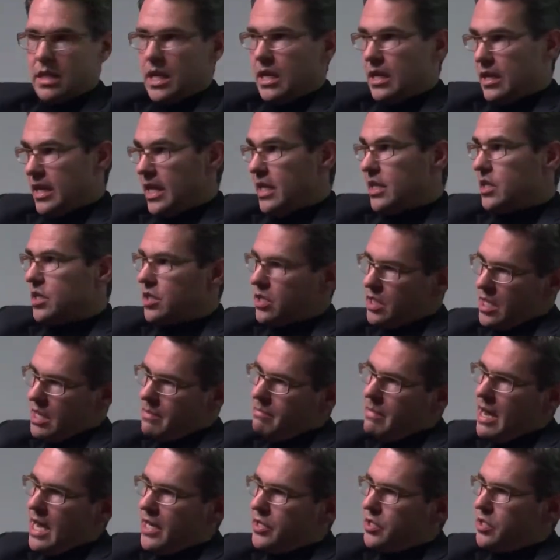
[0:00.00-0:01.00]
and let's
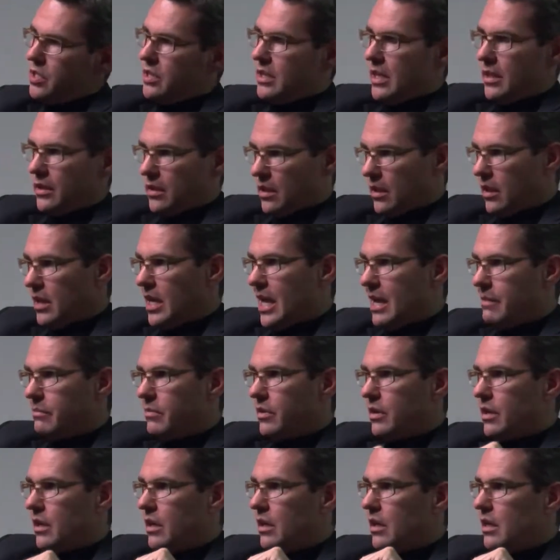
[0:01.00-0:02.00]
imagine that the
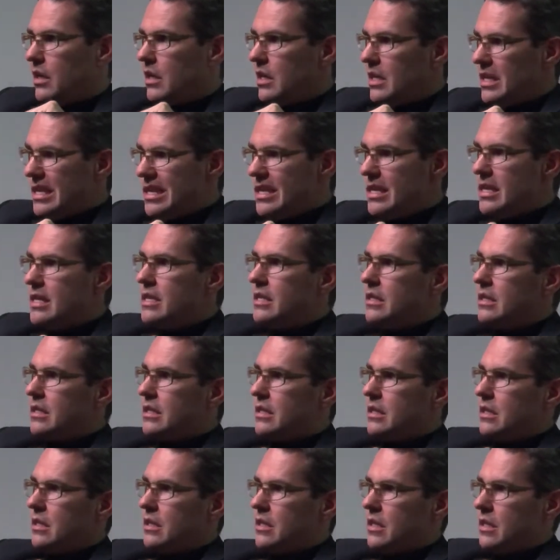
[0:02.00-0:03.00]
camera
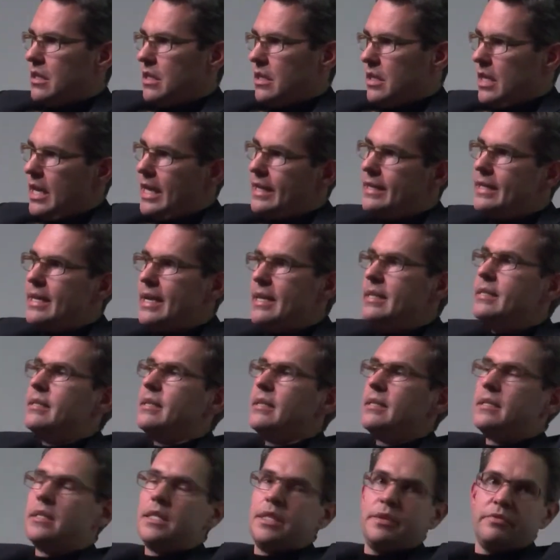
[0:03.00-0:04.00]
is an
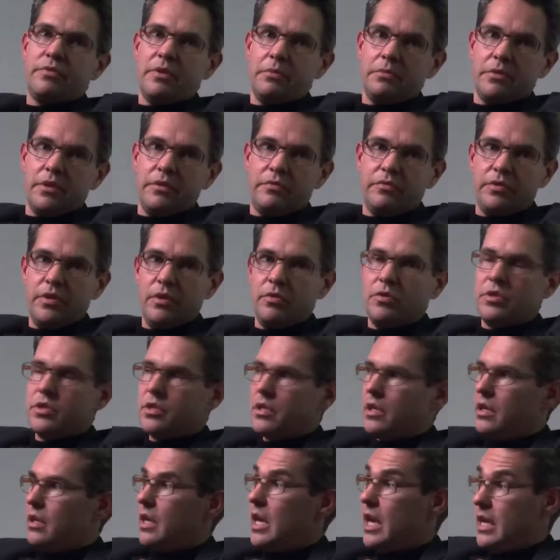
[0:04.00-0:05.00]
entity from the
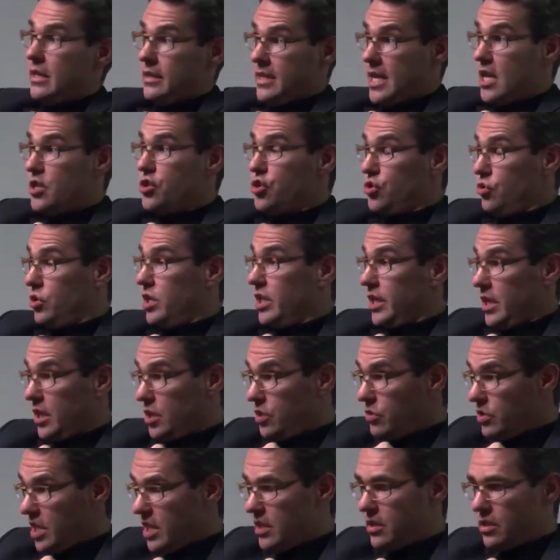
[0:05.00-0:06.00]
future and that you can
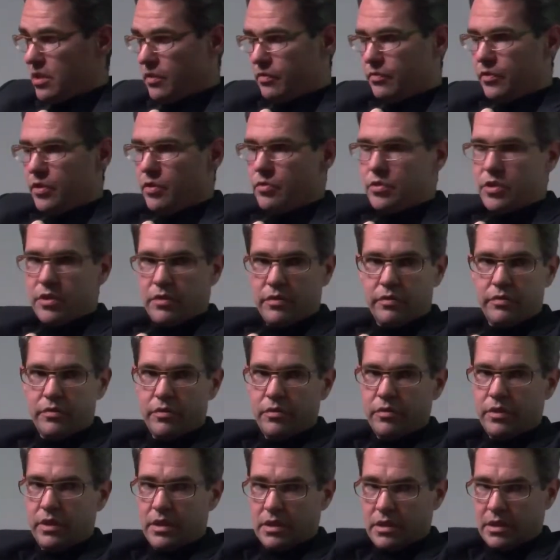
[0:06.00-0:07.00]
address the future
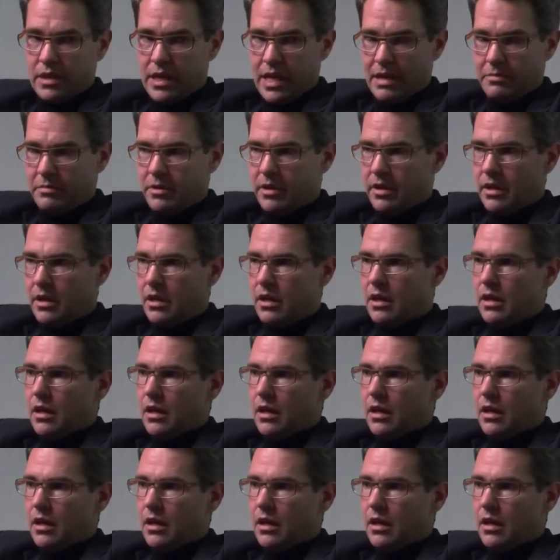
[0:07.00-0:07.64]
through this camera,